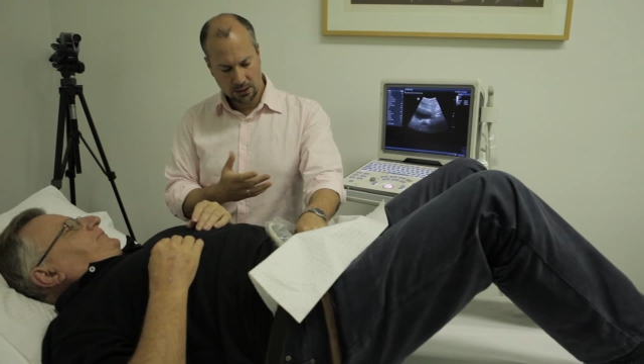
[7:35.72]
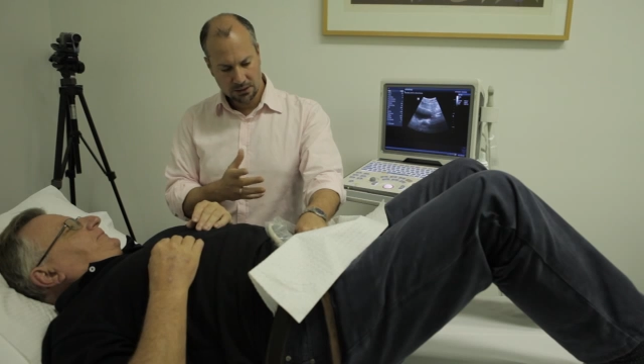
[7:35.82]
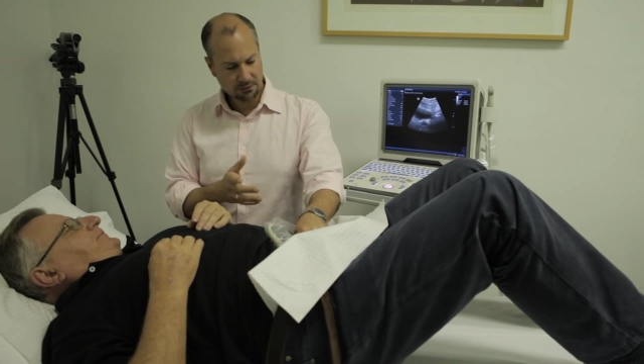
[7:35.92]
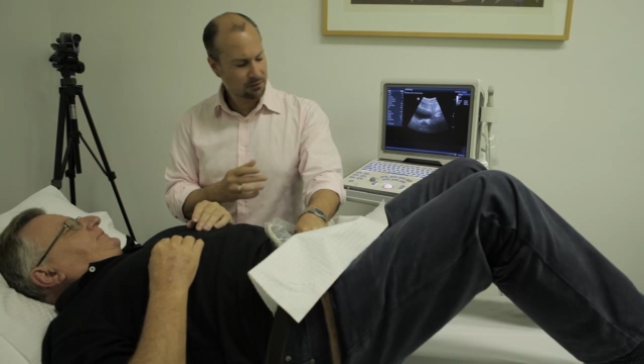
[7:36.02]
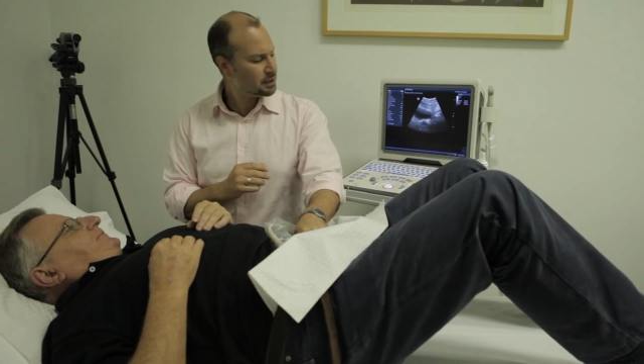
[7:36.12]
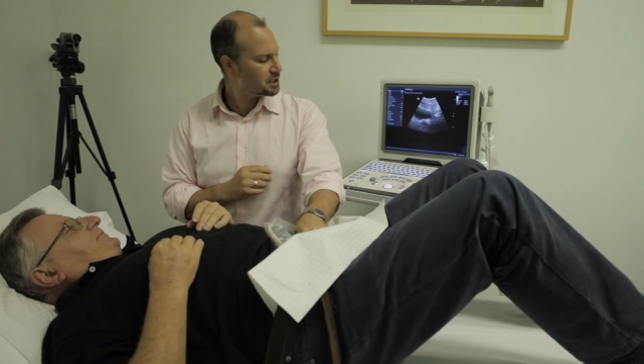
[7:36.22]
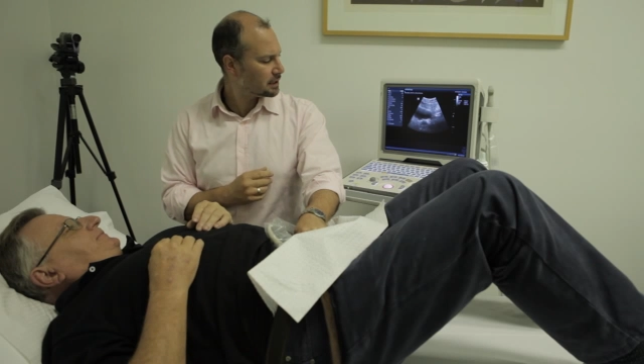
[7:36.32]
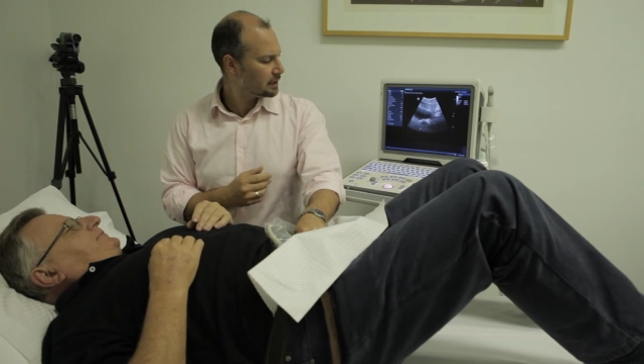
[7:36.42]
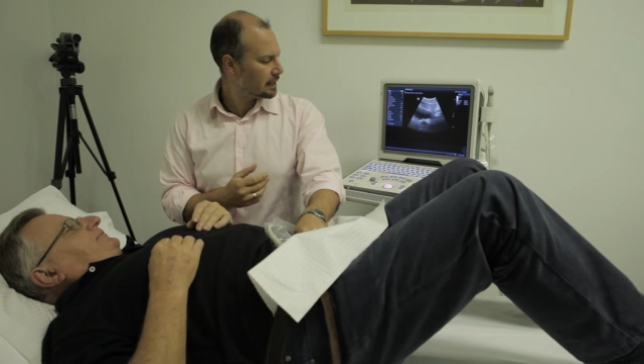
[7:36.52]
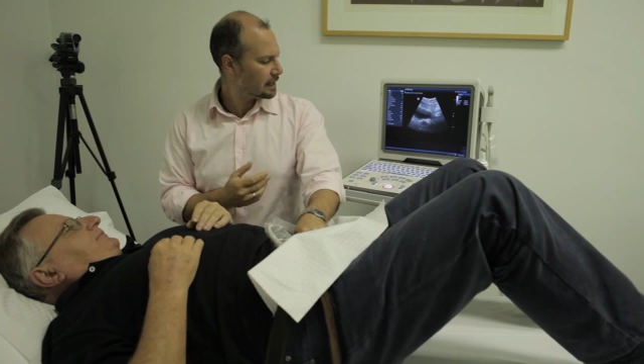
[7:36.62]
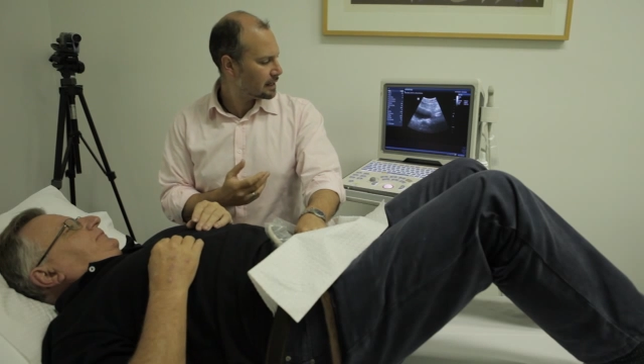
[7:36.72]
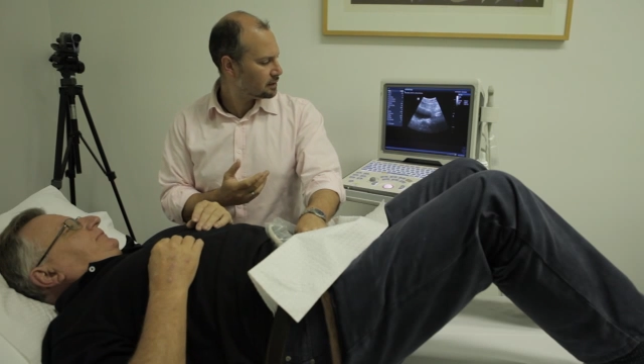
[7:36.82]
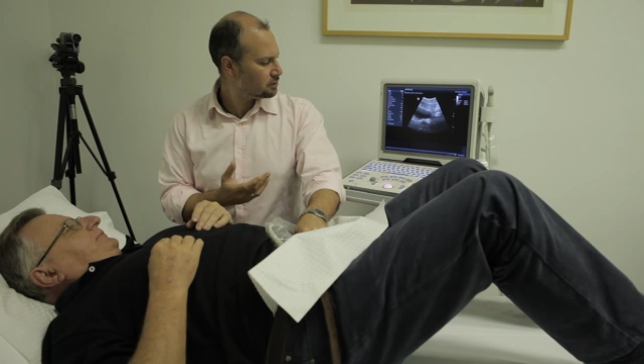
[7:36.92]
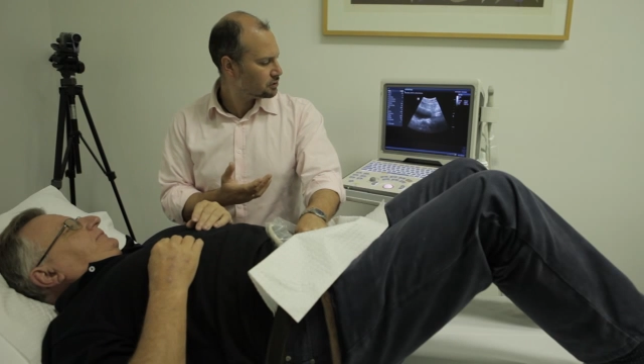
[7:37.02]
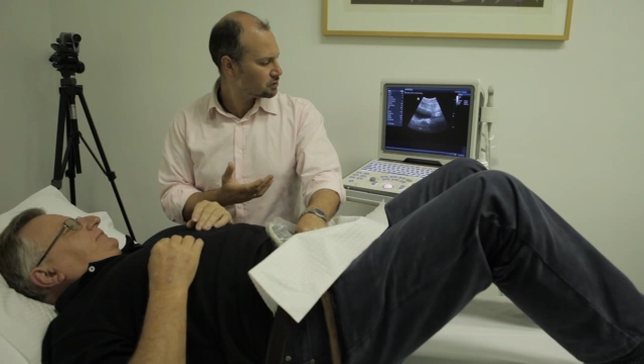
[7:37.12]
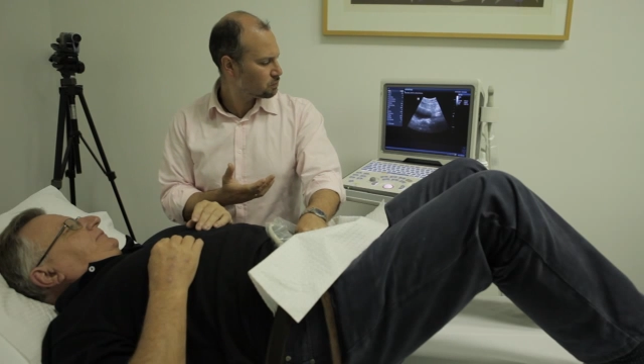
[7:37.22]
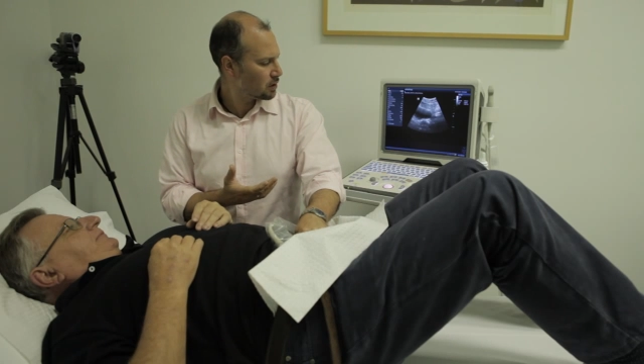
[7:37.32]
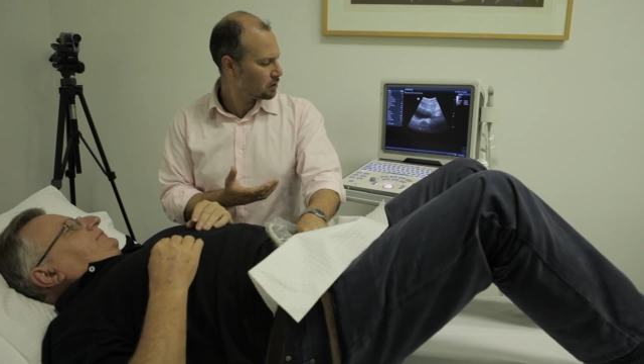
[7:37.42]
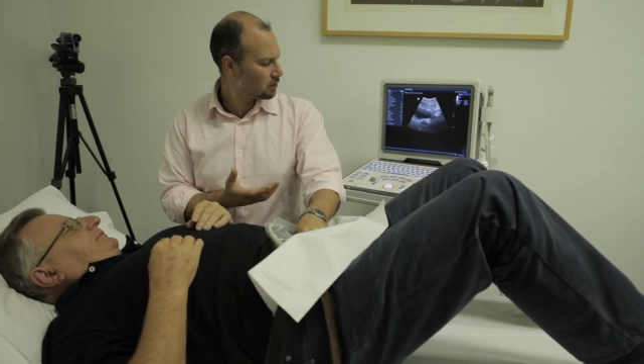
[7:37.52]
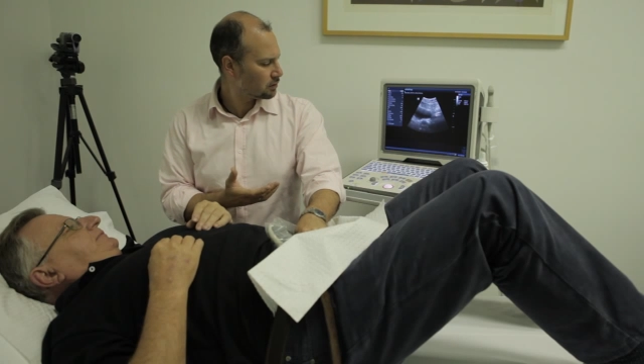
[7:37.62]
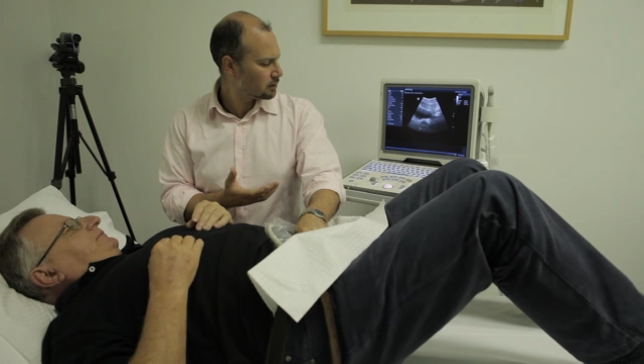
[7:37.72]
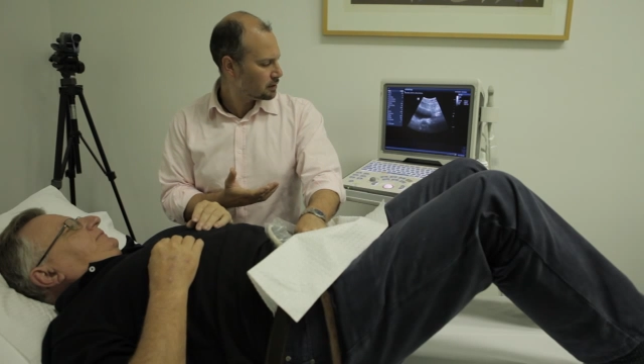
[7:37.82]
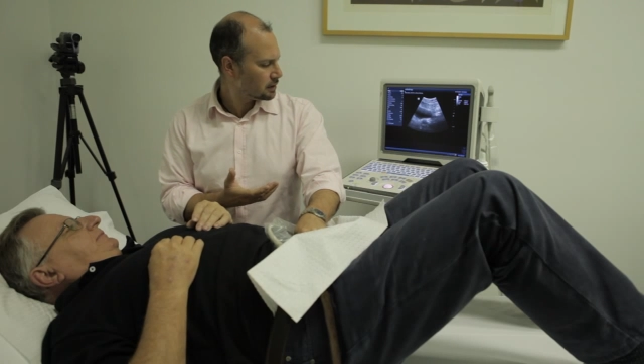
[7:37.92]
So very gently again, just work on